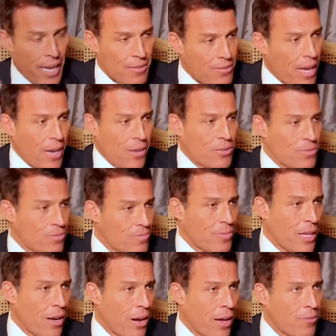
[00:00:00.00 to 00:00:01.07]
I
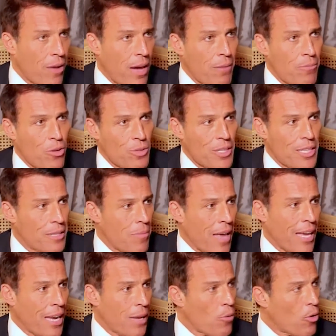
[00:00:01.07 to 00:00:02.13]
don't need to
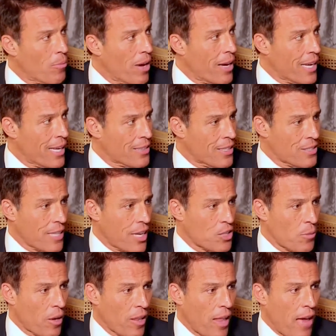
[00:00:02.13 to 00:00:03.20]
make any more money at this stage
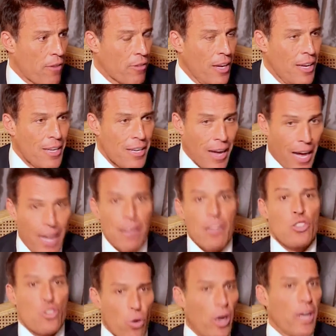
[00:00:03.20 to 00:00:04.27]
of my life. I
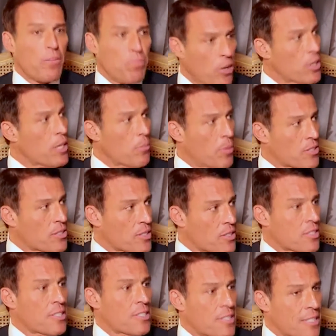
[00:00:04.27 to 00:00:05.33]
enjoy building
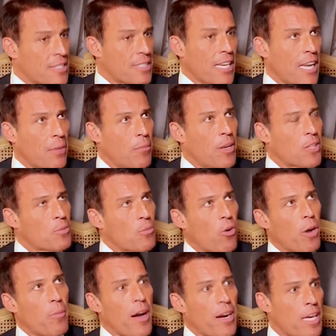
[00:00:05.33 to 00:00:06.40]
businesses and succeeding, but it's
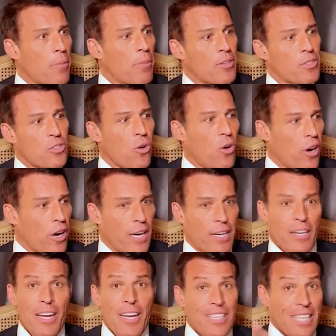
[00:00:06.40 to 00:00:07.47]
more about keeping score
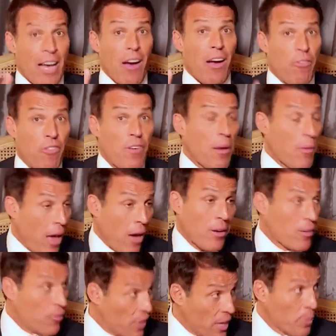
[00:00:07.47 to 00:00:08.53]
and how I'm going
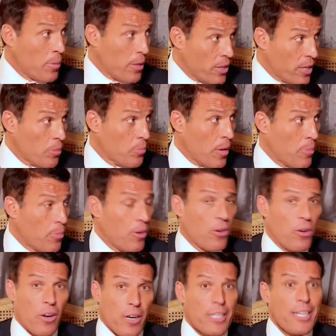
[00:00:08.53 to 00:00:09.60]
to feed 1 billion people.
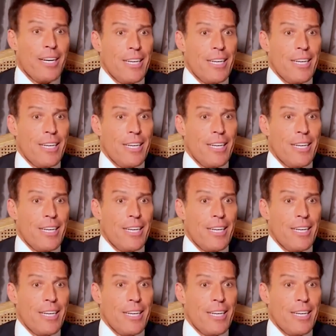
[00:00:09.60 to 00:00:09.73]
Or,